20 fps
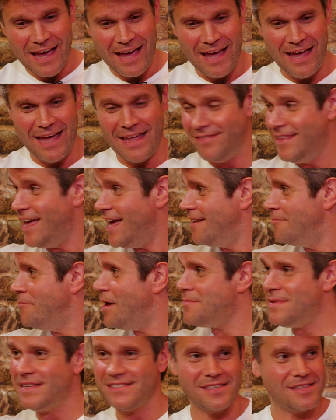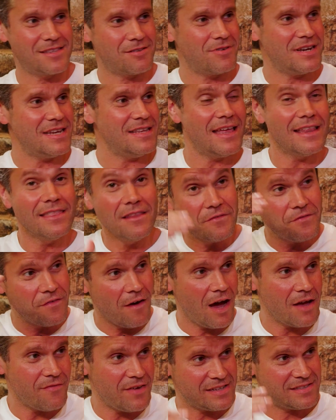and then maybe it's a 3, then the
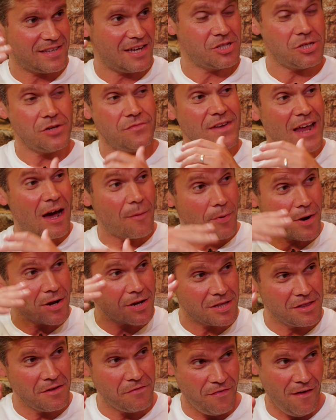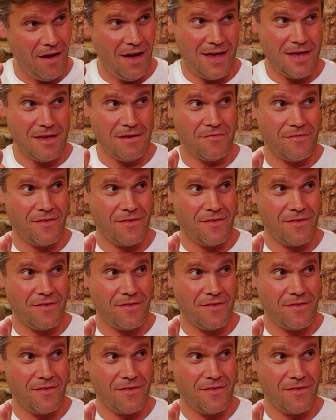5, etc. You've now broken the 5.